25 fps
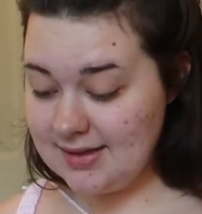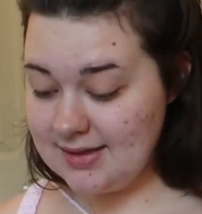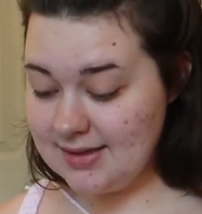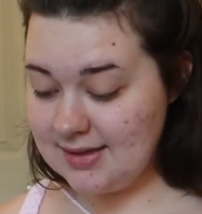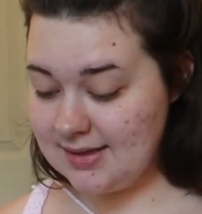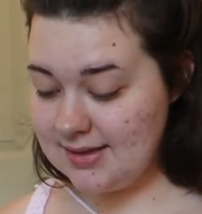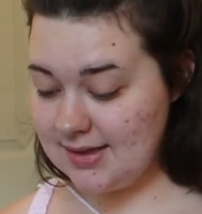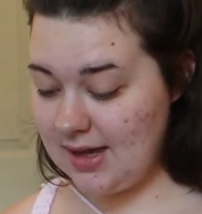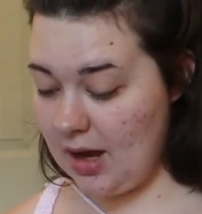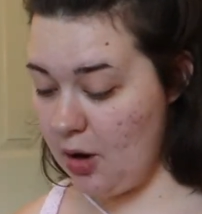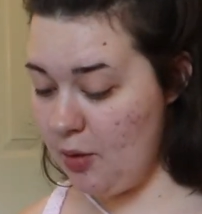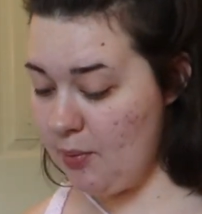
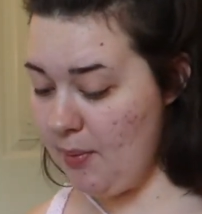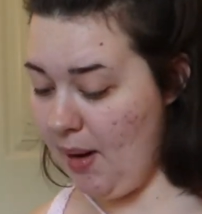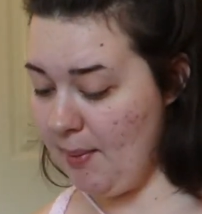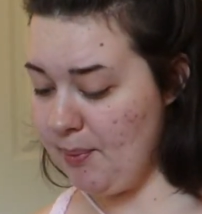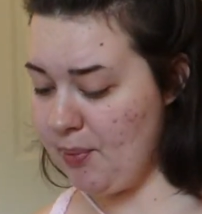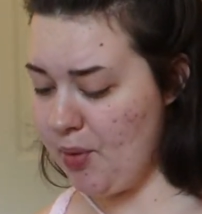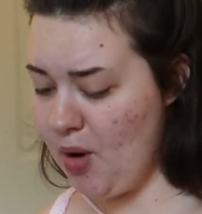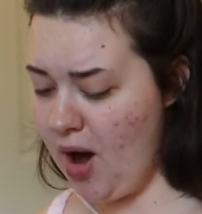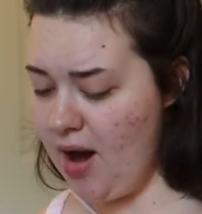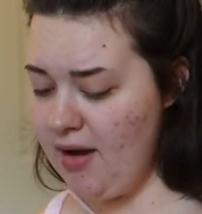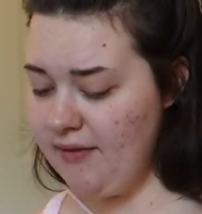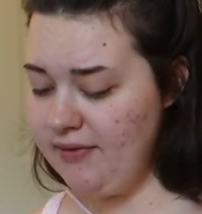so my
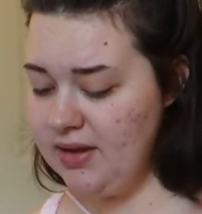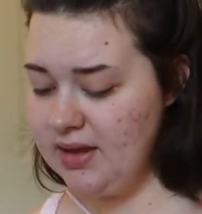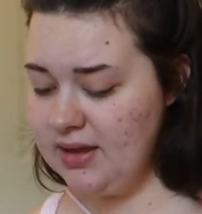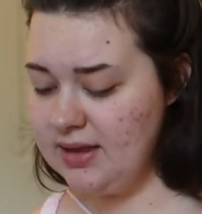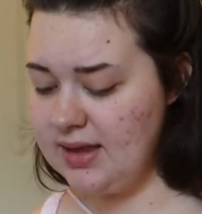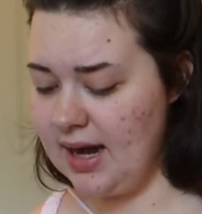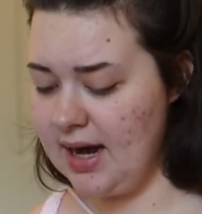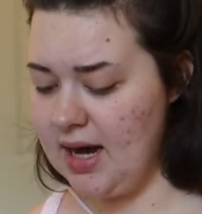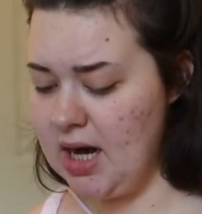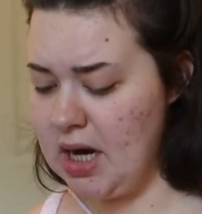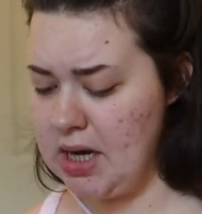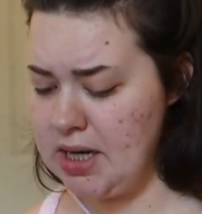profit
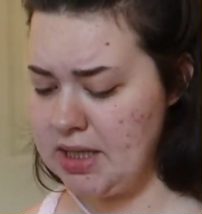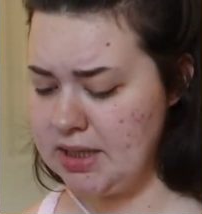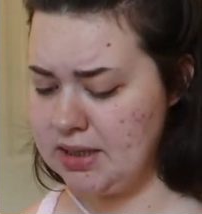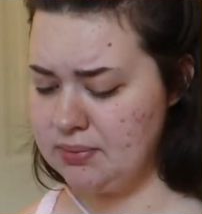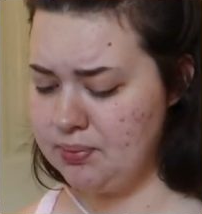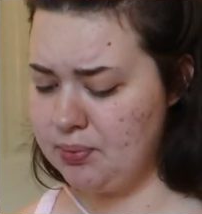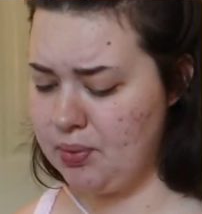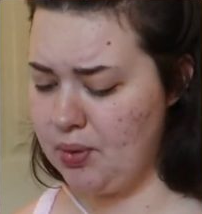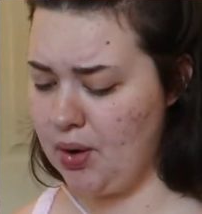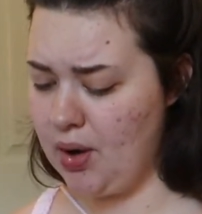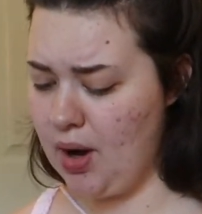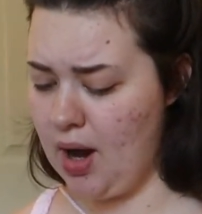there is
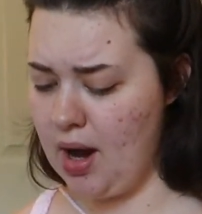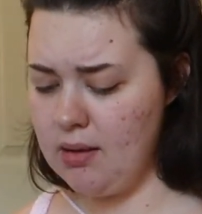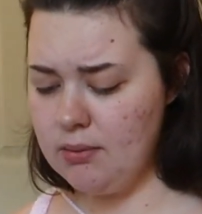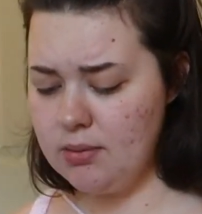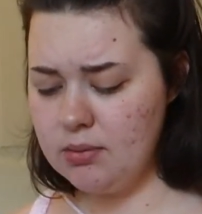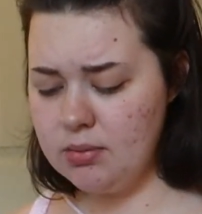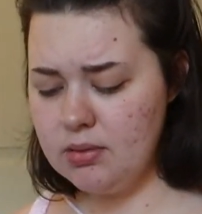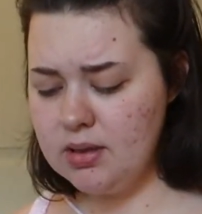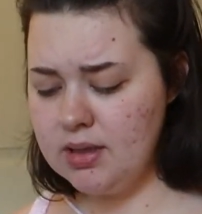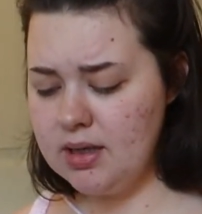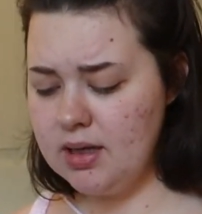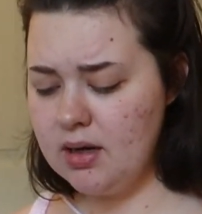
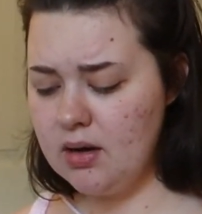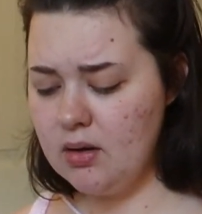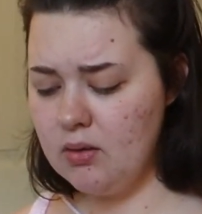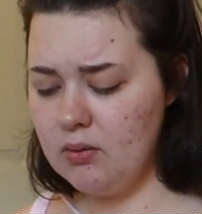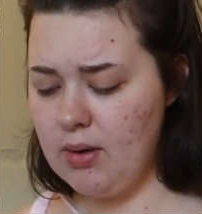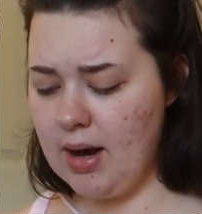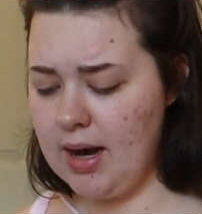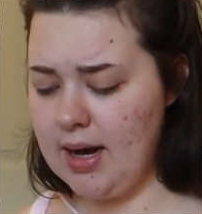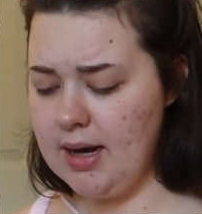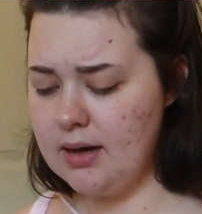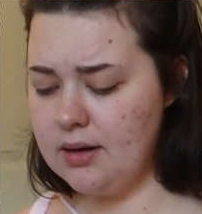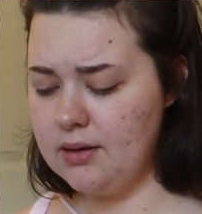probably
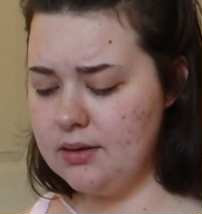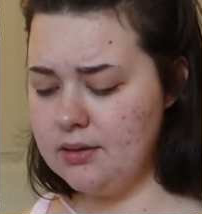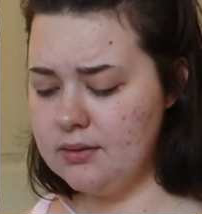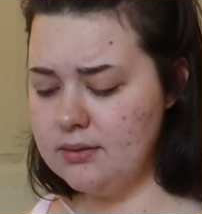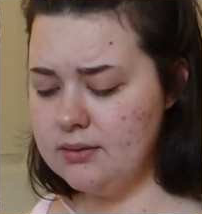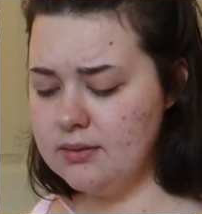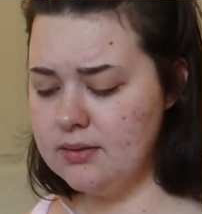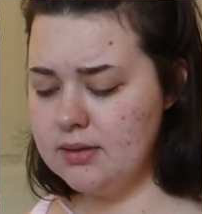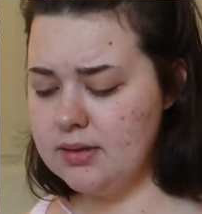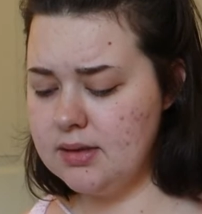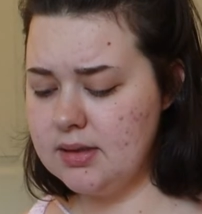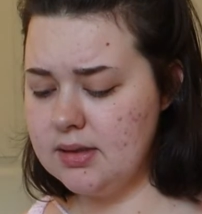
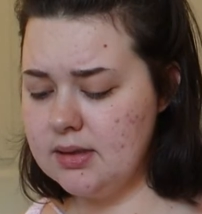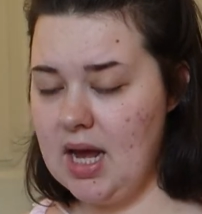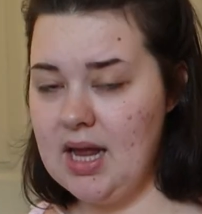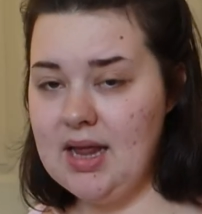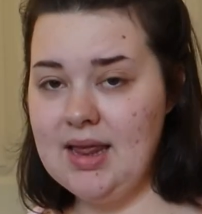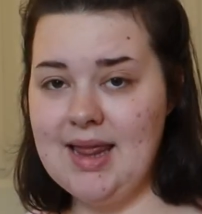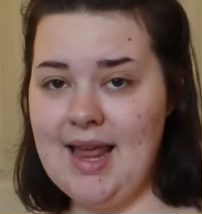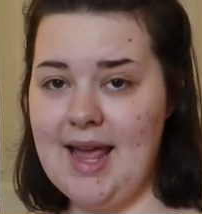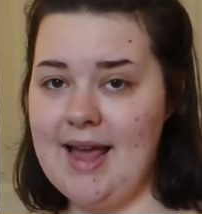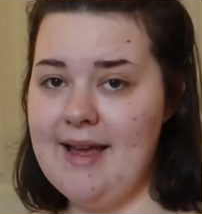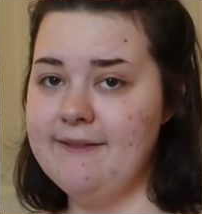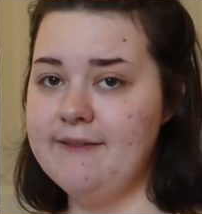around
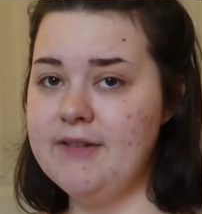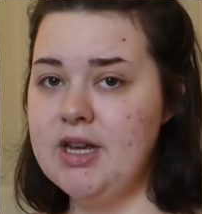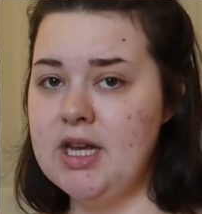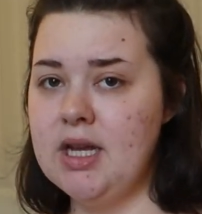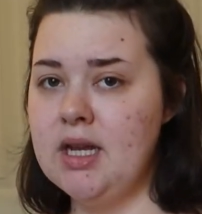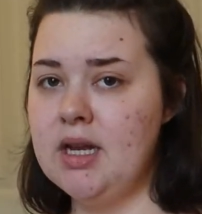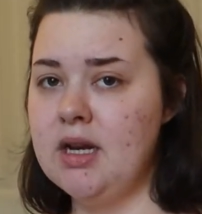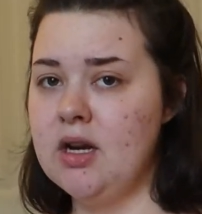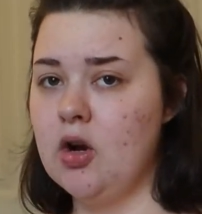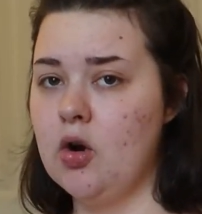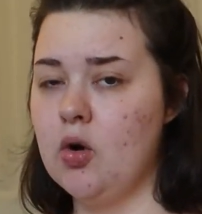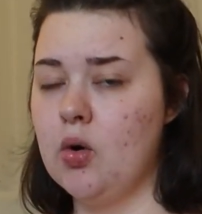
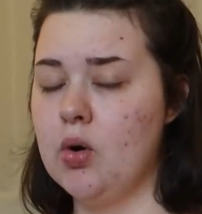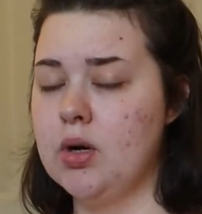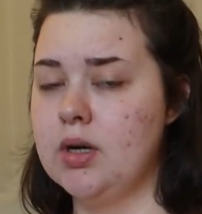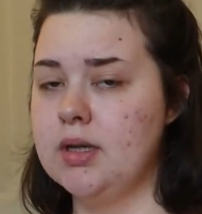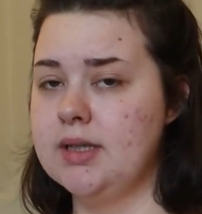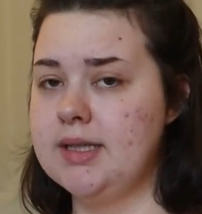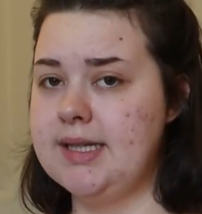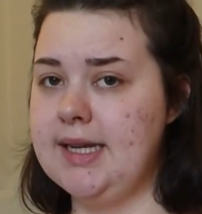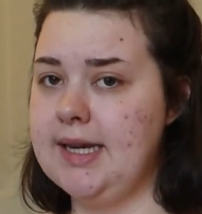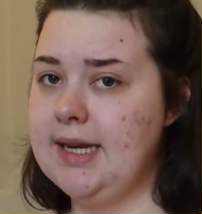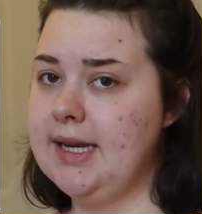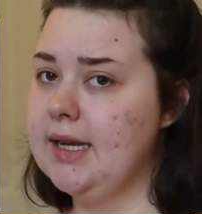11
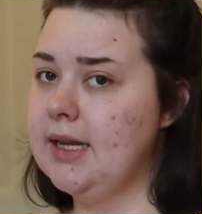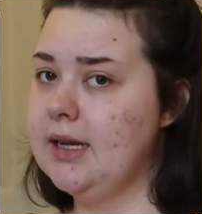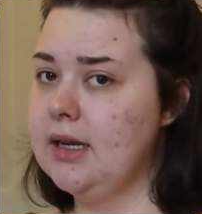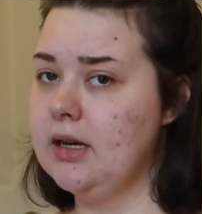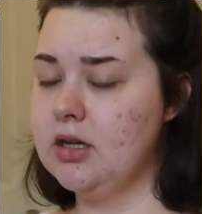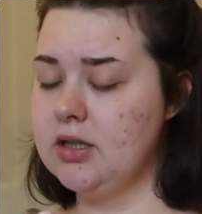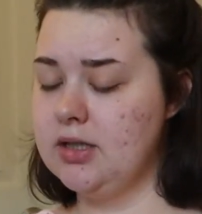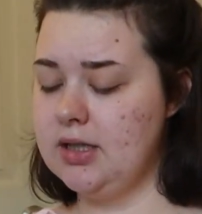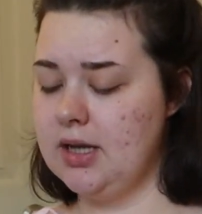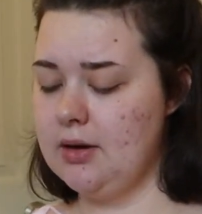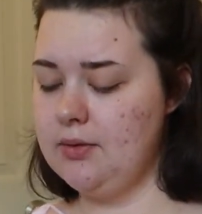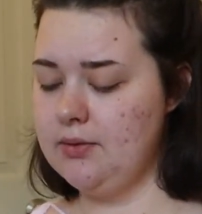or 10
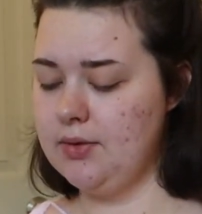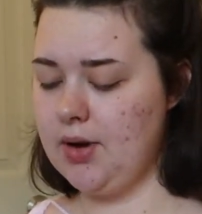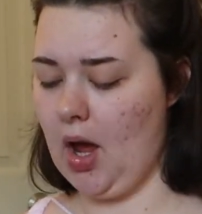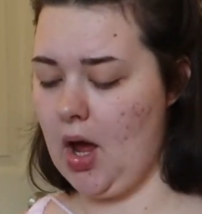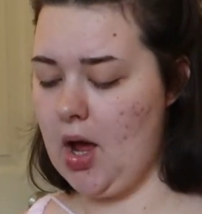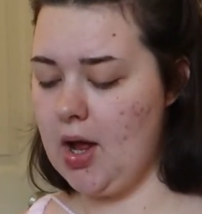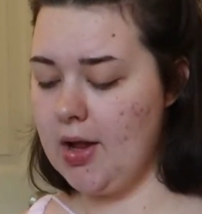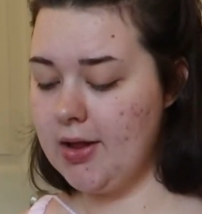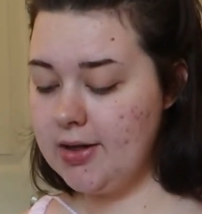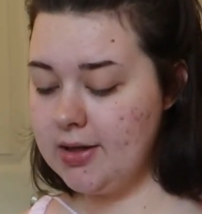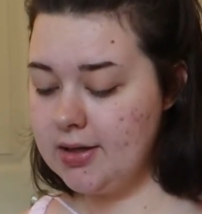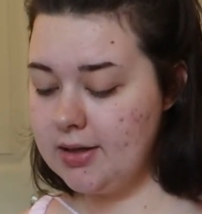or so
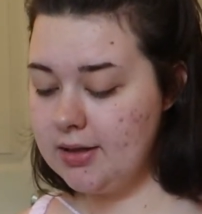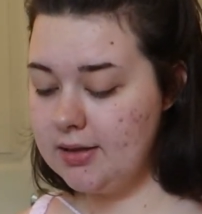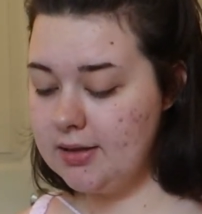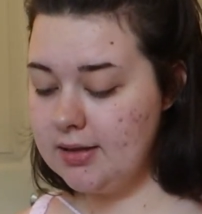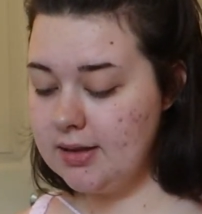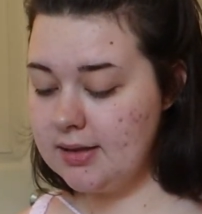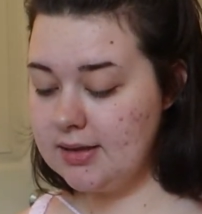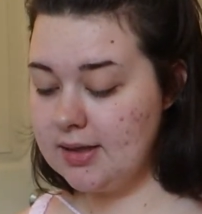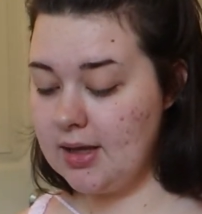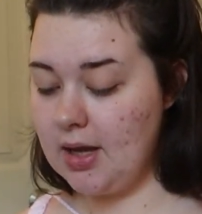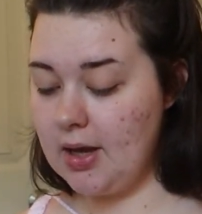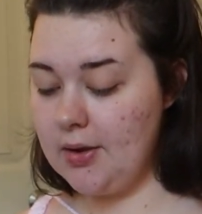dollars.
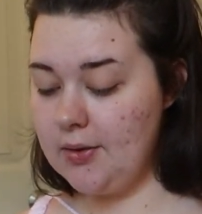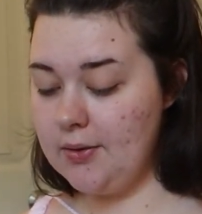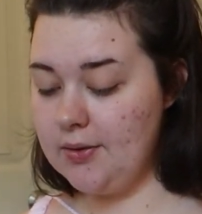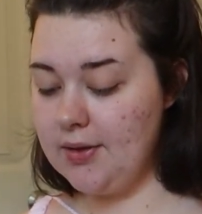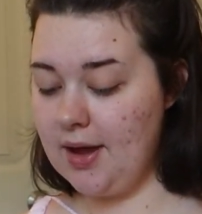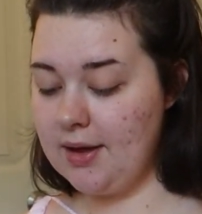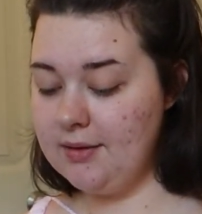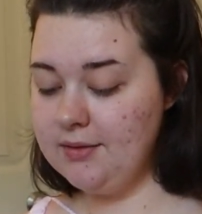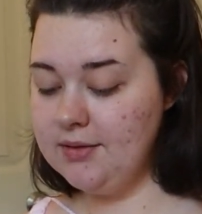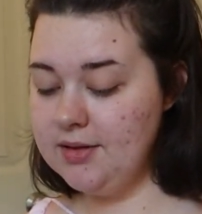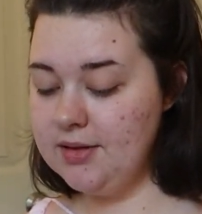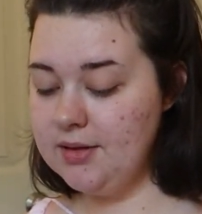So
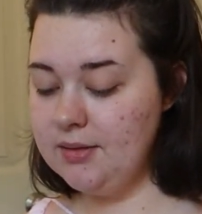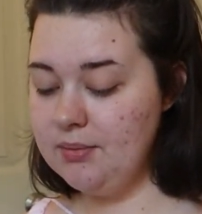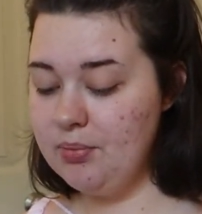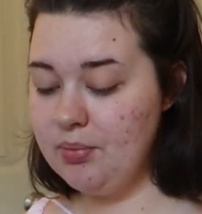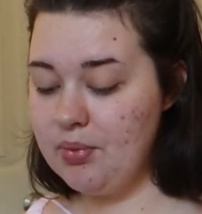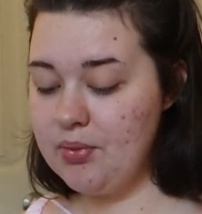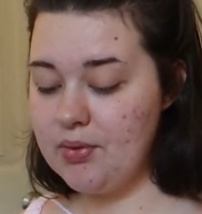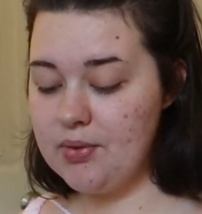that was a